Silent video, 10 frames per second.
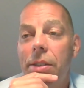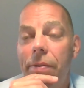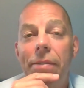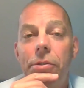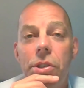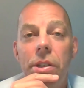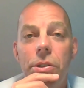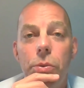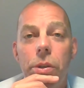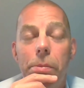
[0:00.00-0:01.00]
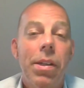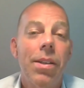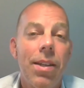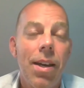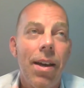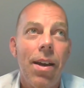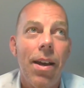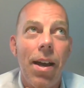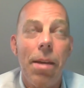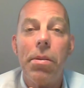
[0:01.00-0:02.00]
after-sales work, because
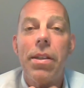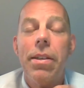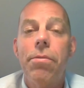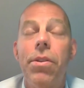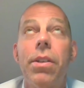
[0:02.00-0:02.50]
I believe